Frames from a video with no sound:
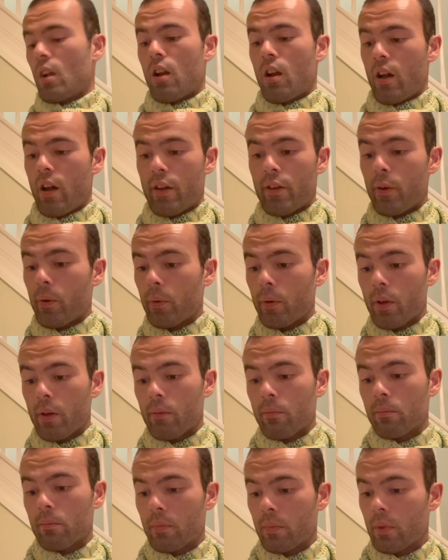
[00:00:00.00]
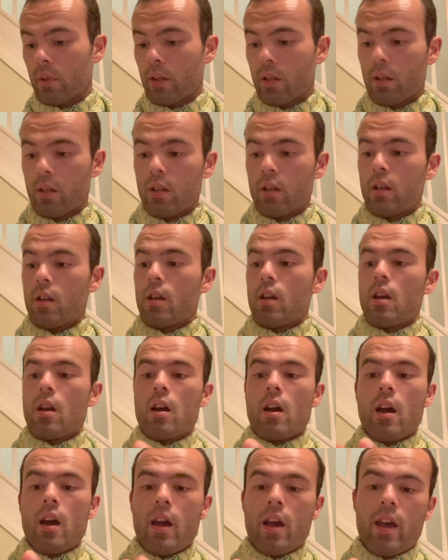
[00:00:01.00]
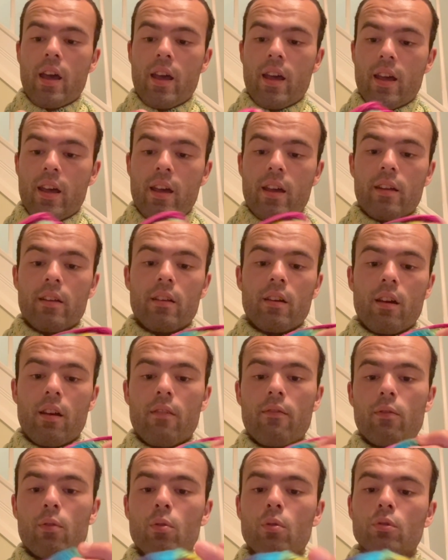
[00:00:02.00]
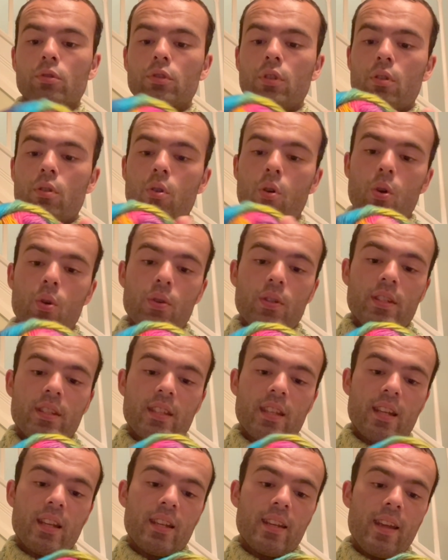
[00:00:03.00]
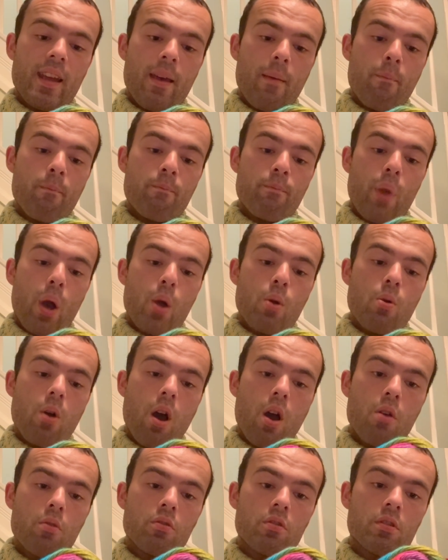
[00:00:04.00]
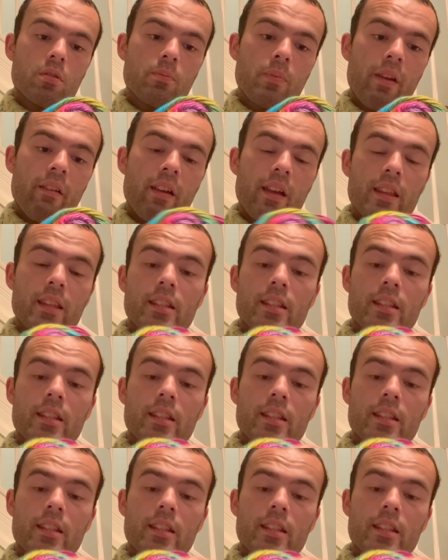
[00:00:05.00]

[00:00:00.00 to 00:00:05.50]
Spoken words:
I don't know. And I've also got Signet Boho Spirit.